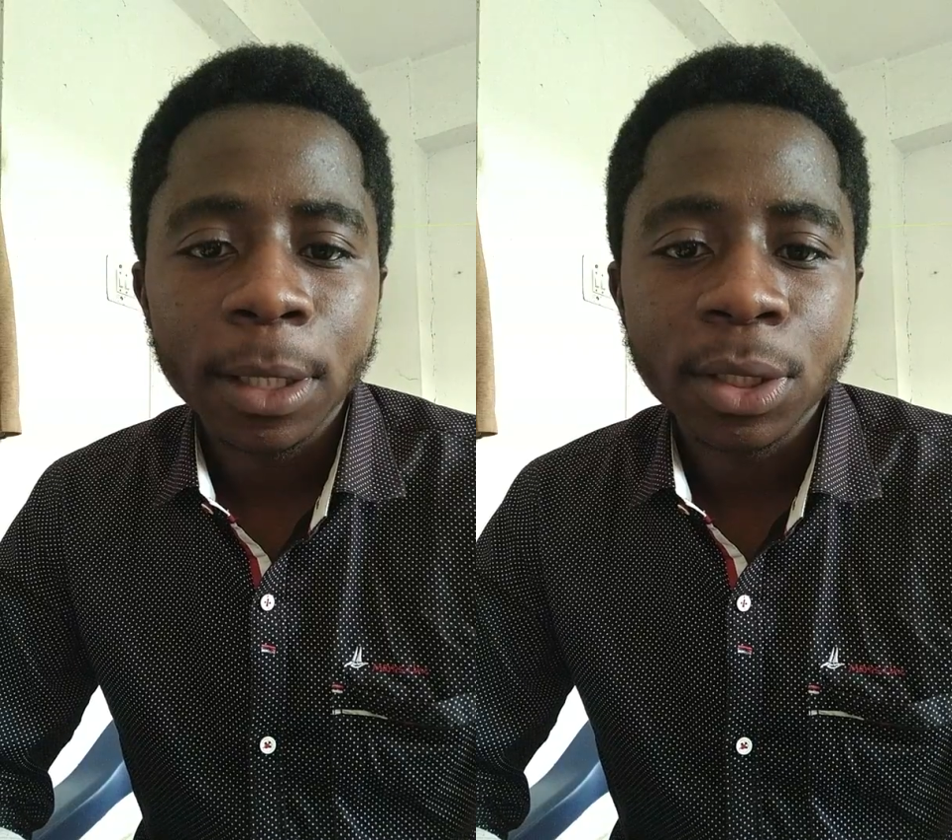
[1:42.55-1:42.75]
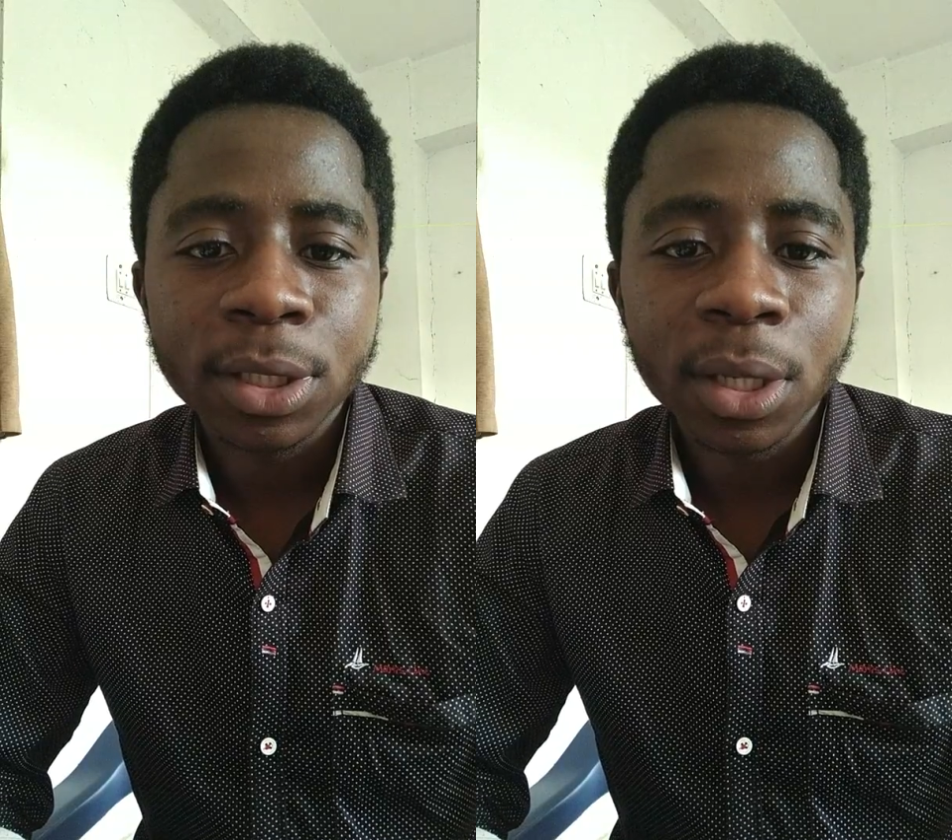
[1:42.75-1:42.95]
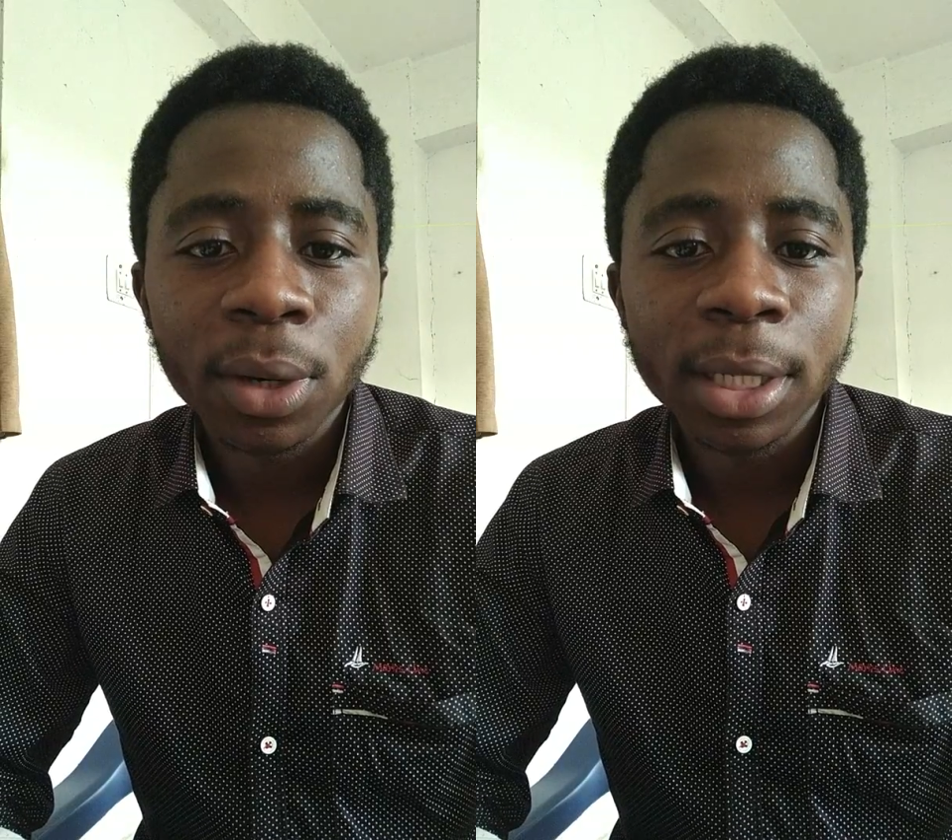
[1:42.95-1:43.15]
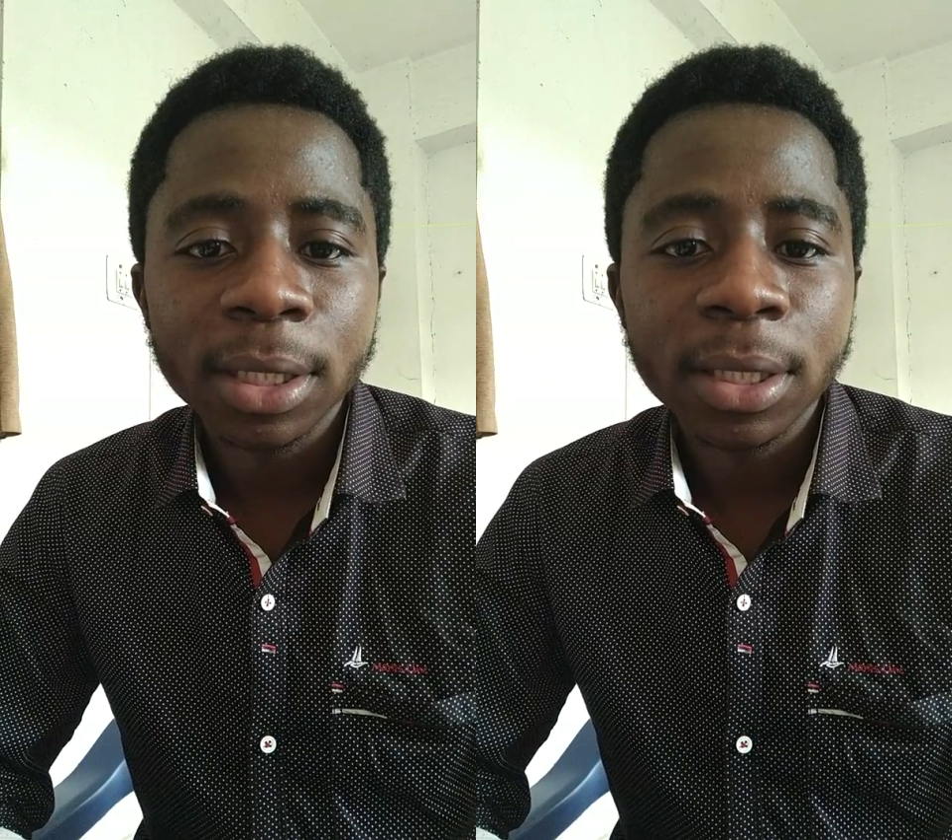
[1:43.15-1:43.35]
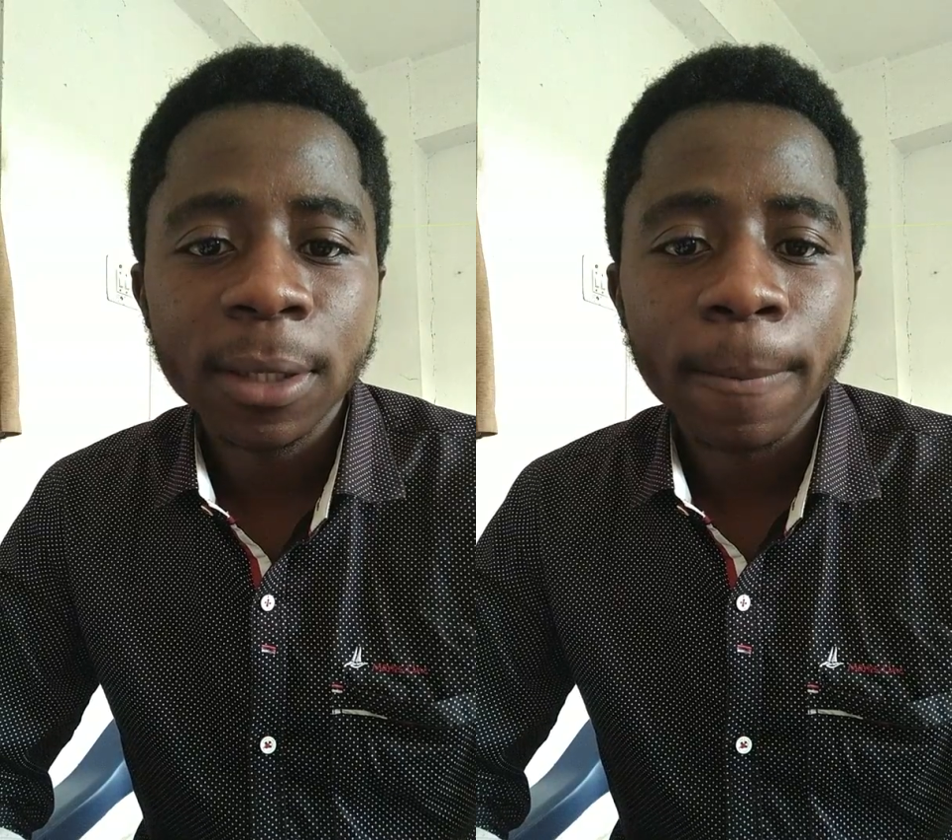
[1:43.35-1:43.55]
It's
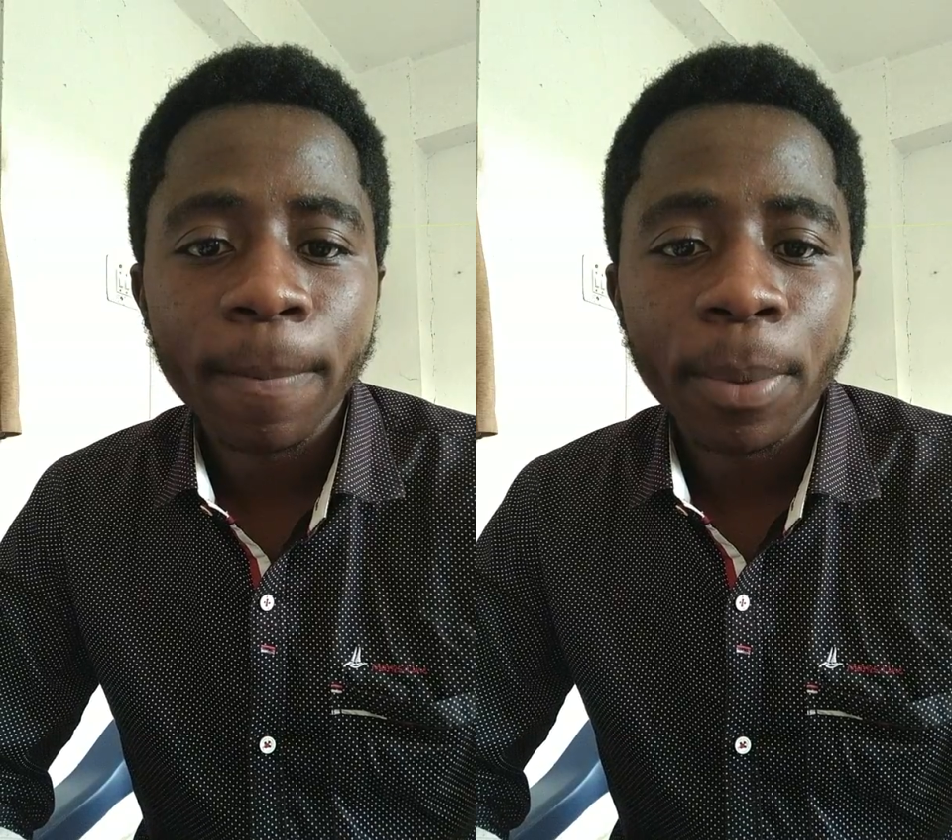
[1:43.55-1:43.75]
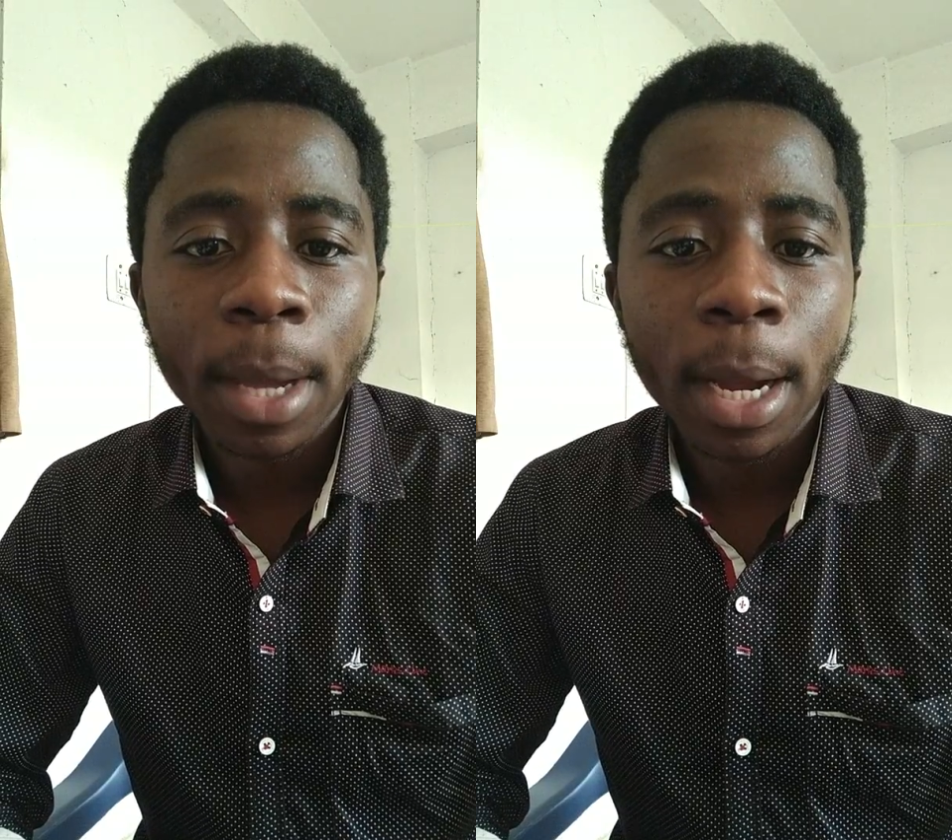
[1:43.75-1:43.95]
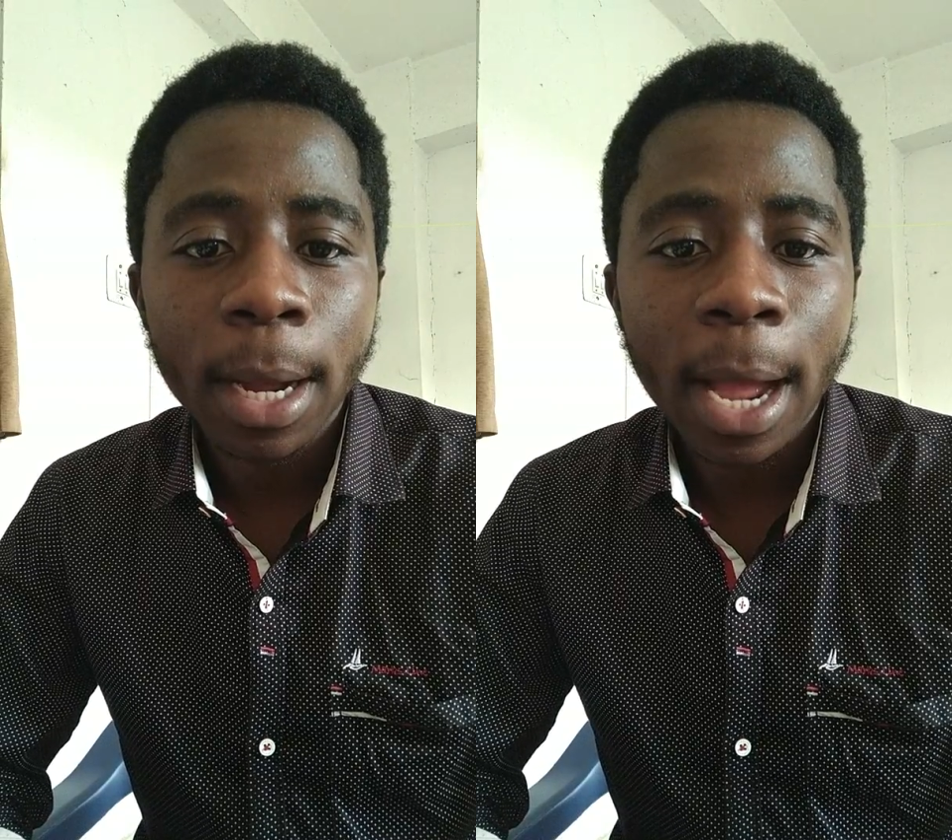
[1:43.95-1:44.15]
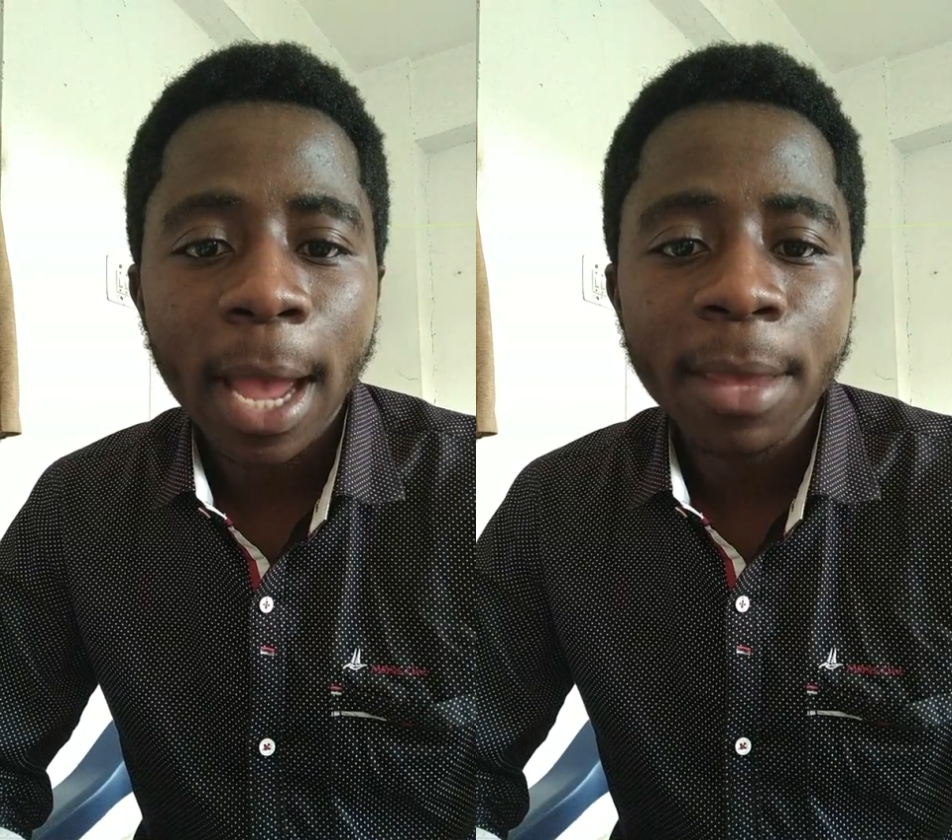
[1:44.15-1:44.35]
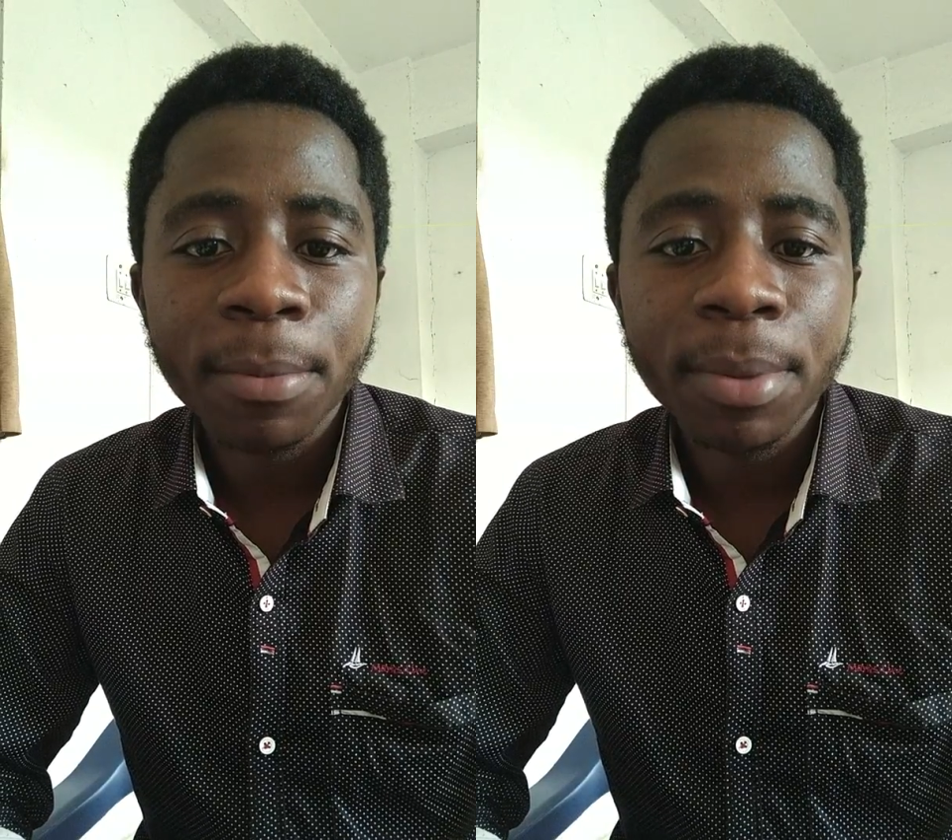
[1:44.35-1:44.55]
generally
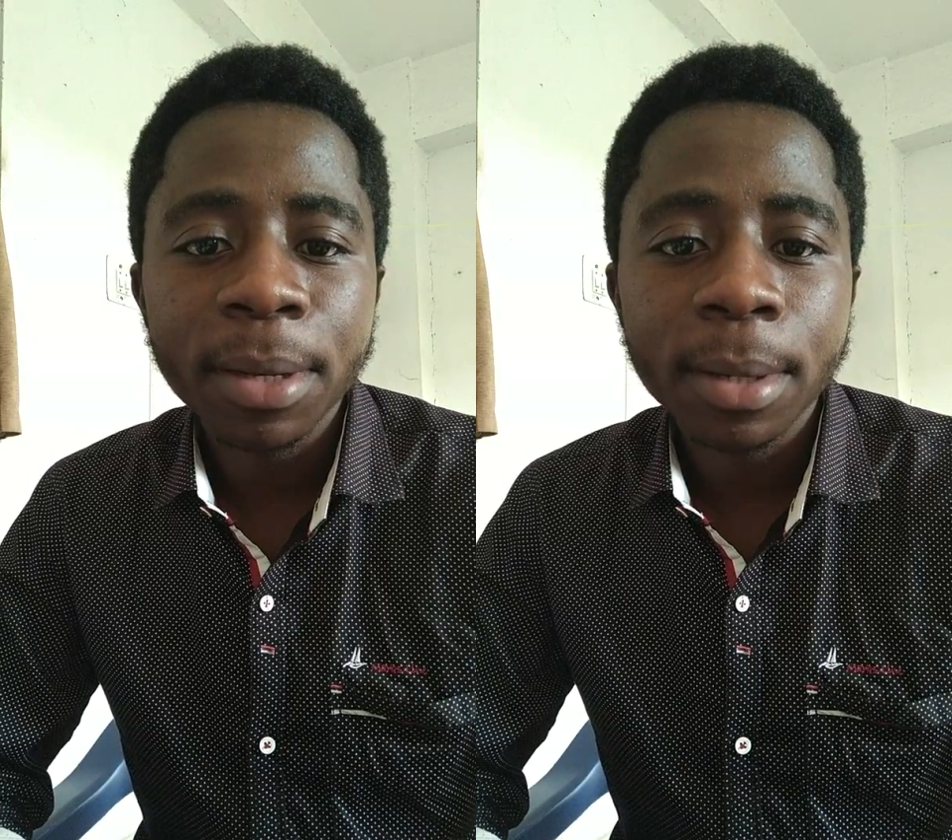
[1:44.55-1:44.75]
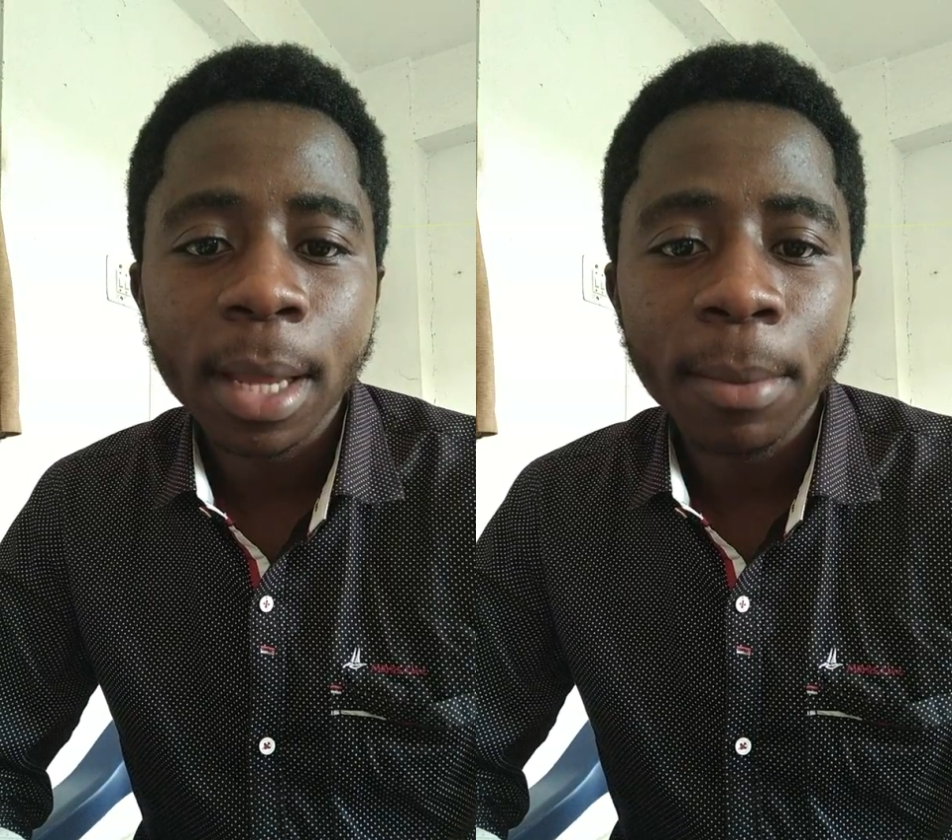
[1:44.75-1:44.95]
I've been